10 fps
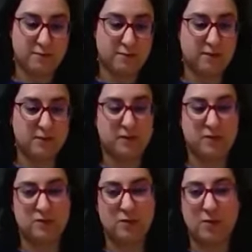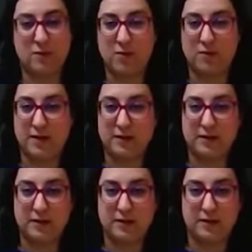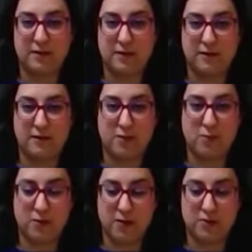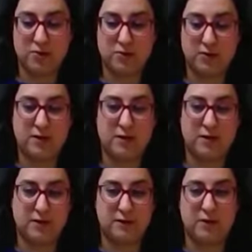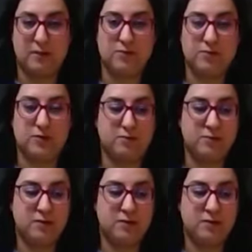because we might want to make the lava orange if you're able to.